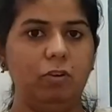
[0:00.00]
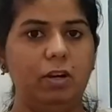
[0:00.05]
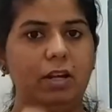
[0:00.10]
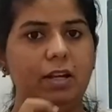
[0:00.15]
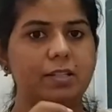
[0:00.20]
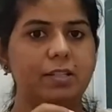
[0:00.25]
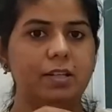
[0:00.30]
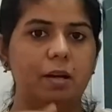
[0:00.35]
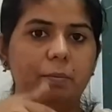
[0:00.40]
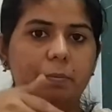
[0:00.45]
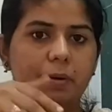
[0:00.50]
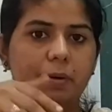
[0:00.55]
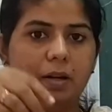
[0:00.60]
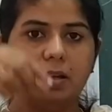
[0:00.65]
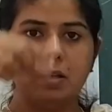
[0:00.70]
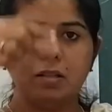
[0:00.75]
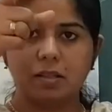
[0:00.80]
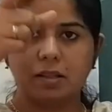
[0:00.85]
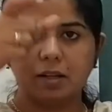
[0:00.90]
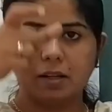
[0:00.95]
One example
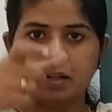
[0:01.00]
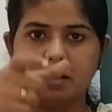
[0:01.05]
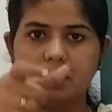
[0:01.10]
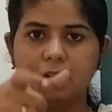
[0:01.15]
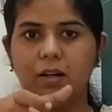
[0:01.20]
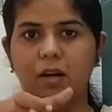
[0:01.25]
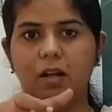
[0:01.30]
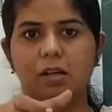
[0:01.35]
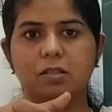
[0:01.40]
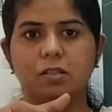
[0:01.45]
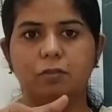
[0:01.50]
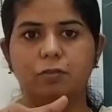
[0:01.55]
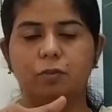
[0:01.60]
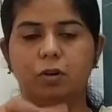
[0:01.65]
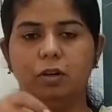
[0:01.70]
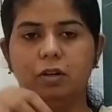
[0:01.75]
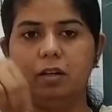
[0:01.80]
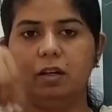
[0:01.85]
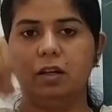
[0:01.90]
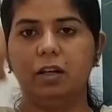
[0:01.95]
is that in a glass of
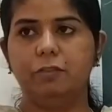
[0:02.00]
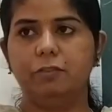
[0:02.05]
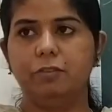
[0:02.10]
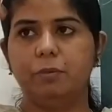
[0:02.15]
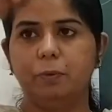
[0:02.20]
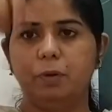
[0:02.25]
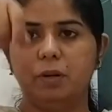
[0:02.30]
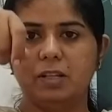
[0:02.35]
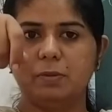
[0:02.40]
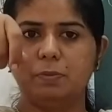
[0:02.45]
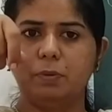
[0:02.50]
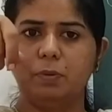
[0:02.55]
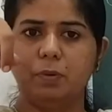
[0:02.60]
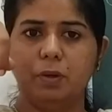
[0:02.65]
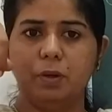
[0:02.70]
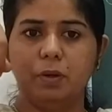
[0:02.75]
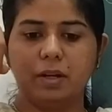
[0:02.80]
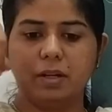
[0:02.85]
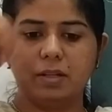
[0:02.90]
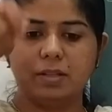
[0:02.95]
water, if you put a
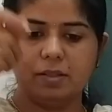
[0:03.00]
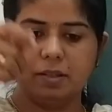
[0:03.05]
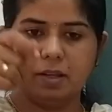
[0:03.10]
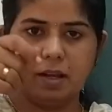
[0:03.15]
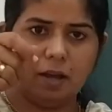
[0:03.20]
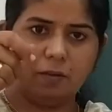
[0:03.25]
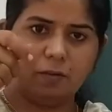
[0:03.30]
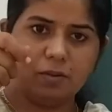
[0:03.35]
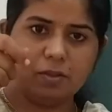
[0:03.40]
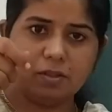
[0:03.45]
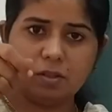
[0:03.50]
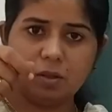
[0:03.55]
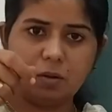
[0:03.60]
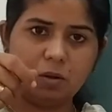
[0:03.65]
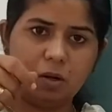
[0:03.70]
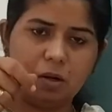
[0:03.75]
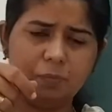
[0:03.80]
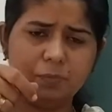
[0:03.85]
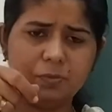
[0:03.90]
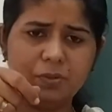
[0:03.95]
spoon, you can see, have you
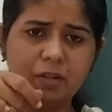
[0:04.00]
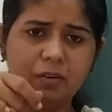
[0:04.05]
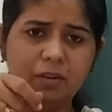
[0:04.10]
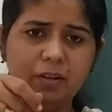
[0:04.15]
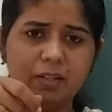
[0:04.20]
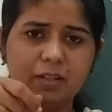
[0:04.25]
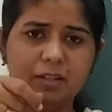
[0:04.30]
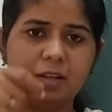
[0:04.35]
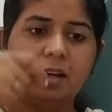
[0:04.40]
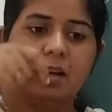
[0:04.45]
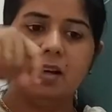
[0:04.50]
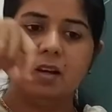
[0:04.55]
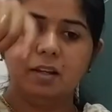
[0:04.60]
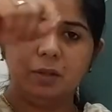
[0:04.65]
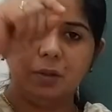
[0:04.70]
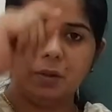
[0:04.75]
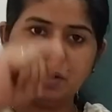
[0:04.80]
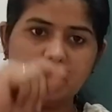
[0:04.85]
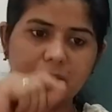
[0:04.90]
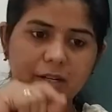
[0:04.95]
observed it?
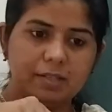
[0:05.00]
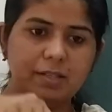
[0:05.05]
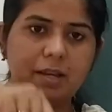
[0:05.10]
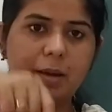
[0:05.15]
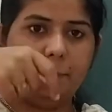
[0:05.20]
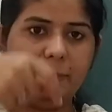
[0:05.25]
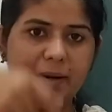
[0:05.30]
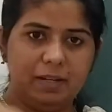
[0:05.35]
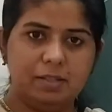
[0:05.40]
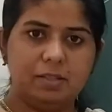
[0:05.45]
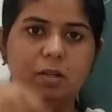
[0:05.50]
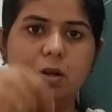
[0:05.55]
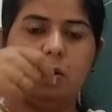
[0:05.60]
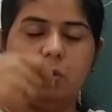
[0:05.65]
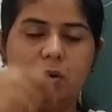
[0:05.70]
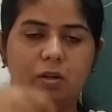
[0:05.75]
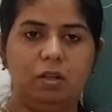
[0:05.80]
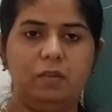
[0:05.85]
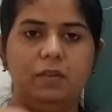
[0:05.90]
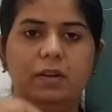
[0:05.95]
You can see a pencil
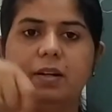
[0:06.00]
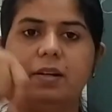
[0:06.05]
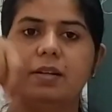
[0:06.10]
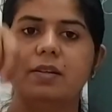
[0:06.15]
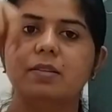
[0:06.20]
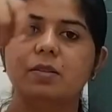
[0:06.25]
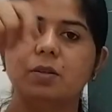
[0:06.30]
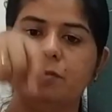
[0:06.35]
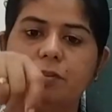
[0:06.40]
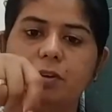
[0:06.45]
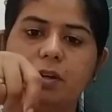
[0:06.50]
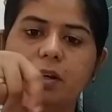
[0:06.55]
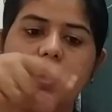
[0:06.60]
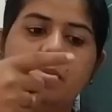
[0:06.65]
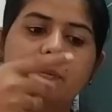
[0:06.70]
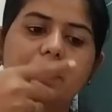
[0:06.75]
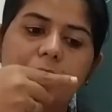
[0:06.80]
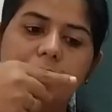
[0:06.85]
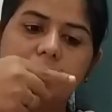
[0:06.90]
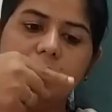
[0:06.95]
or whatever it is. If you
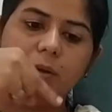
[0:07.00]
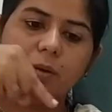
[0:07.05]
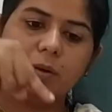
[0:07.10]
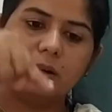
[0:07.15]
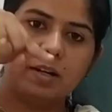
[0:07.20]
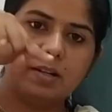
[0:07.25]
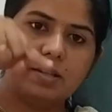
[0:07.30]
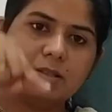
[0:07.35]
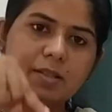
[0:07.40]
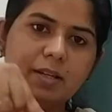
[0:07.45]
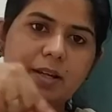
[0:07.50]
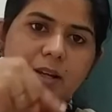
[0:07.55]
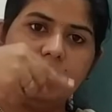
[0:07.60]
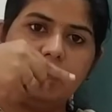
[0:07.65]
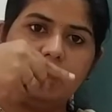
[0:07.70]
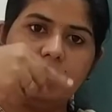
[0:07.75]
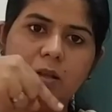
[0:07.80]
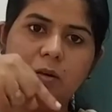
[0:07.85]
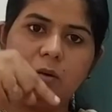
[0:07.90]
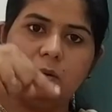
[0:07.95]
keep, you can
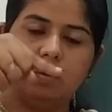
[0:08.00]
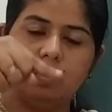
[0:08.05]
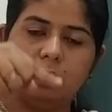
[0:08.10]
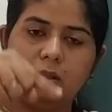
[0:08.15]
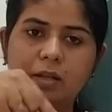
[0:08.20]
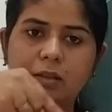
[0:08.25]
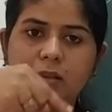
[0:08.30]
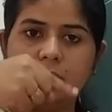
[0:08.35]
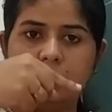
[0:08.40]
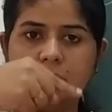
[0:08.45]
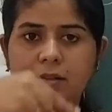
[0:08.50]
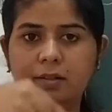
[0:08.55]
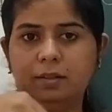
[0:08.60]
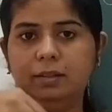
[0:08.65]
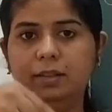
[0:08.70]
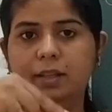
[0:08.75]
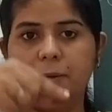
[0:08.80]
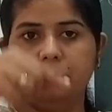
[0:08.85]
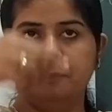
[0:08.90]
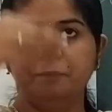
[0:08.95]
see
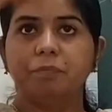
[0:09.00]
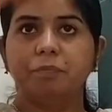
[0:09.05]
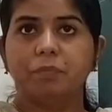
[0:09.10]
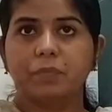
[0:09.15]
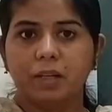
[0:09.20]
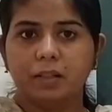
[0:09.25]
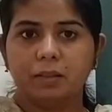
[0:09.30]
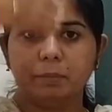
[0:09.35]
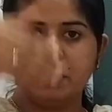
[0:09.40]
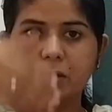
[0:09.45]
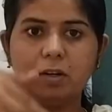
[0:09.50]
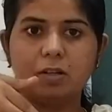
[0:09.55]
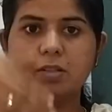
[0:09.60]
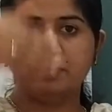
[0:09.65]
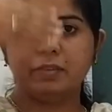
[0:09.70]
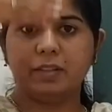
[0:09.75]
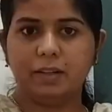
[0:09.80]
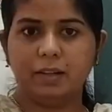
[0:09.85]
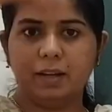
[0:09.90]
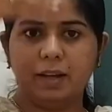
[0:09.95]
the thing. Because
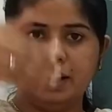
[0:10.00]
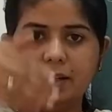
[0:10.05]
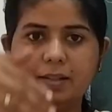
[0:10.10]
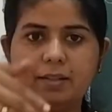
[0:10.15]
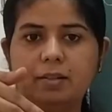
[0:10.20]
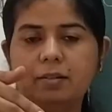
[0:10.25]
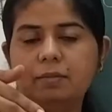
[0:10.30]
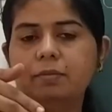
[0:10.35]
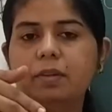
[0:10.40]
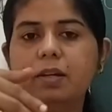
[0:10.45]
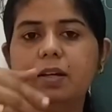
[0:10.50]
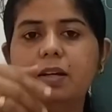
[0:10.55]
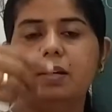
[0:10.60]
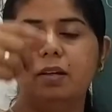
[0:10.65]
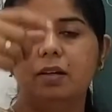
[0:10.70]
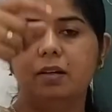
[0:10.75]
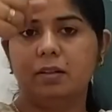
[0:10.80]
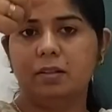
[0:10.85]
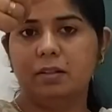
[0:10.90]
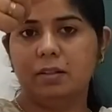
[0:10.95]
of that light,
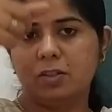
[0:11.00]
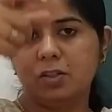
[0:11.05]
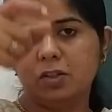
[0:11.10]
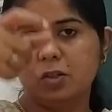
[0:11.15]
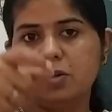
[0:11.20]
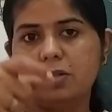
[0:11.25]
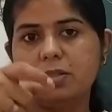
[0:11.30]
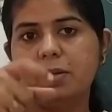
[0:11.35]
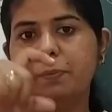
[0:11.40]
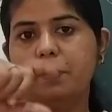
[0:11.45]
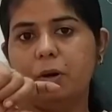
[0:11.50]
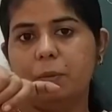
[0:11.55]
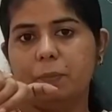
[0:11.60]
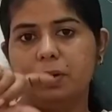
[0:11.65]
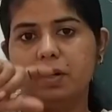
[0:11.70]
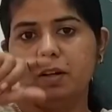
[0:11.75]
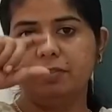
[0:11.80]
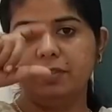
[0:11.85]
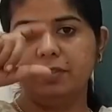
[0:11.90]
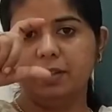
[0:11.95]
it shows the
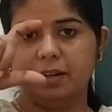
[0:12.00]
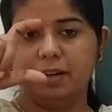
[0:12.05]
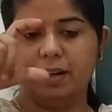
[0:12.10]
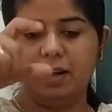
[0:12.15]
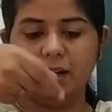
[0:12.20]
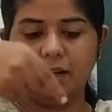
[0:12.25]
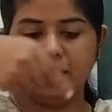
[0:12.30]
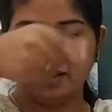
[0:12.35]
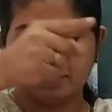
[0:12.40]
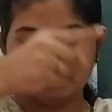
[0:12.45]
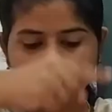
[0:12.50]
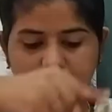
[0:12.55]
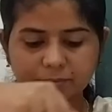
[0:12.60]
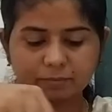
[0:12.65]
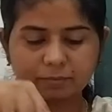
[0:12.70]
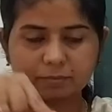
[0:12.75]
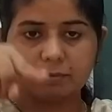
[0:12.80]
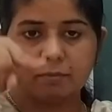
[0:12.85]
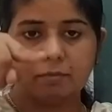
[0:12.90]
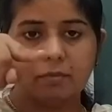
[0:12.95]
property of that light.